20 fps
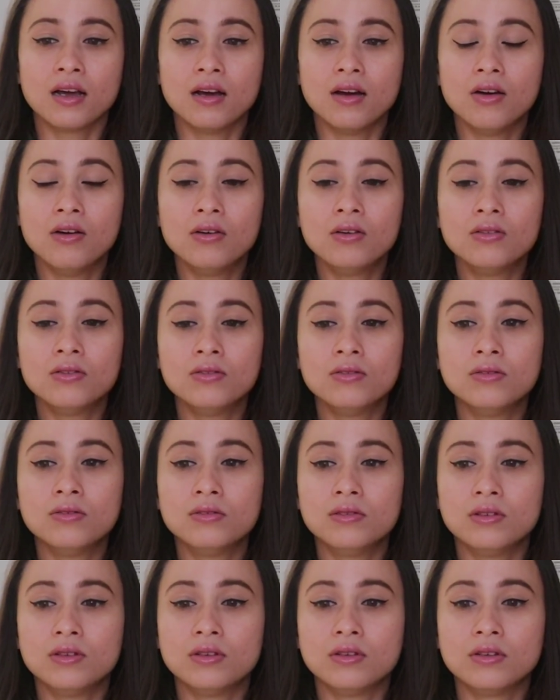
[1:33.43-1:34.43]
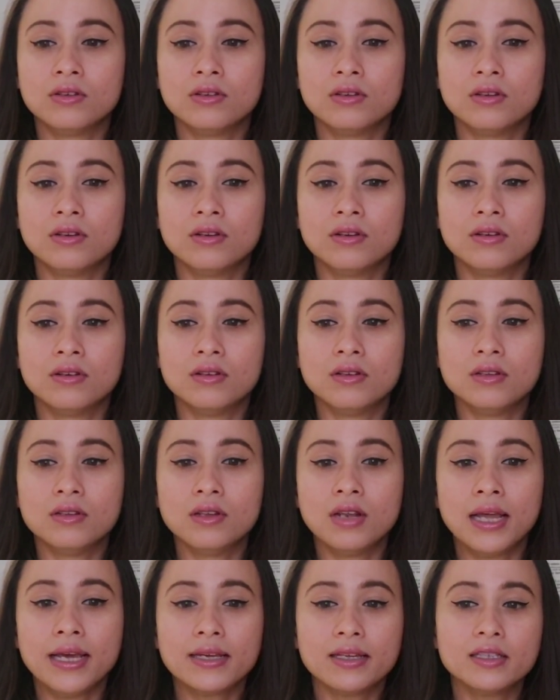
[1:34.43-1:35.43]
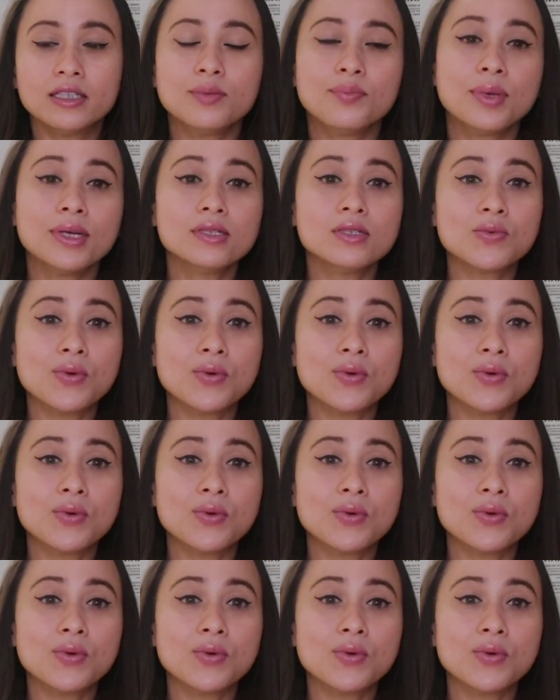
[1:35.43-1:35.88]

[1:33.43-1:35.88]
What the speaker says: oh, like it depends